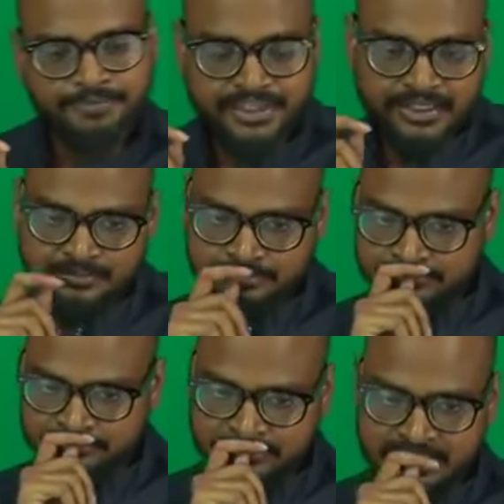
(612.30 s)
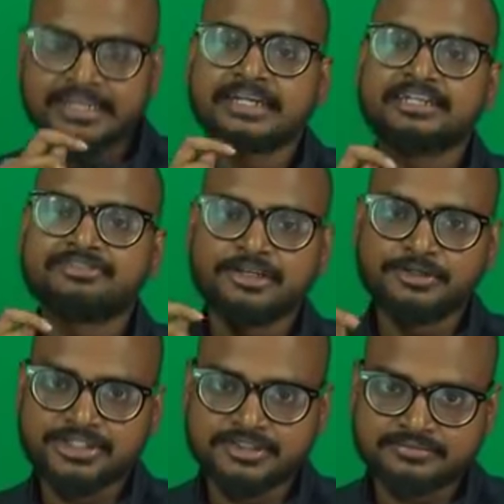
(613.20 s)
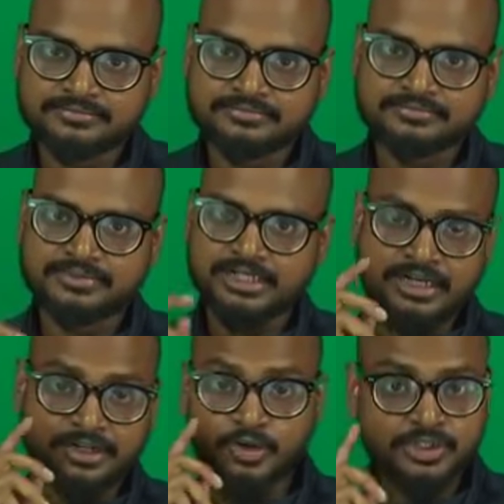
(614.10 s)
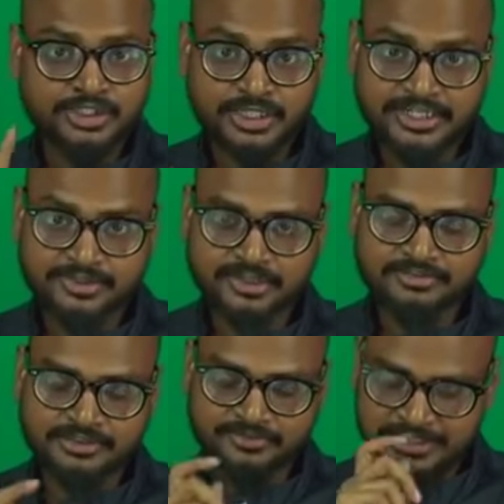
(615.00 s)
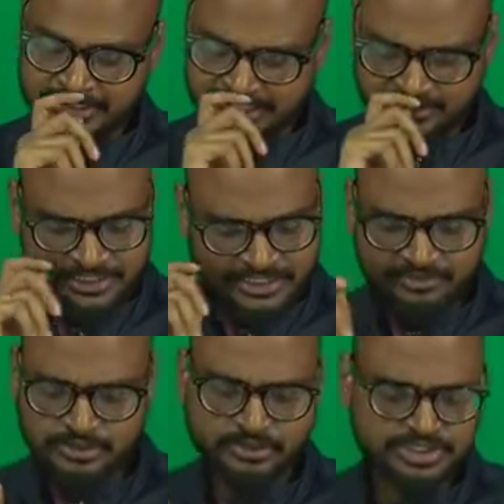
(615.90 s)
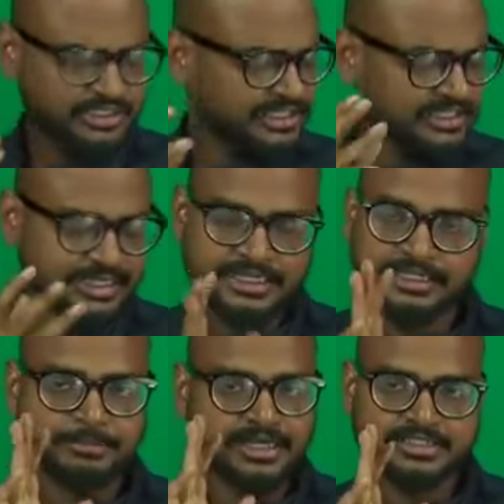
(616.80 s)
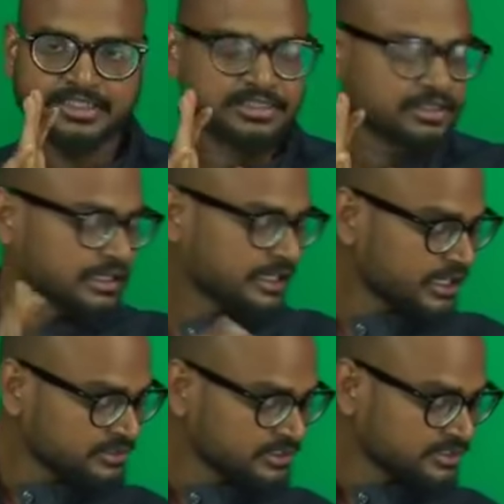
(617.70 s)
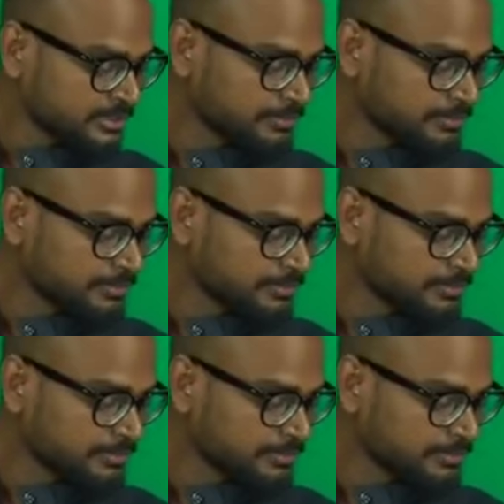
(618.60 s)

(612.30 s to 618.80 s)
then take a difficult question and don't try to solve it first take a very difficult question take a eight past I have this uh,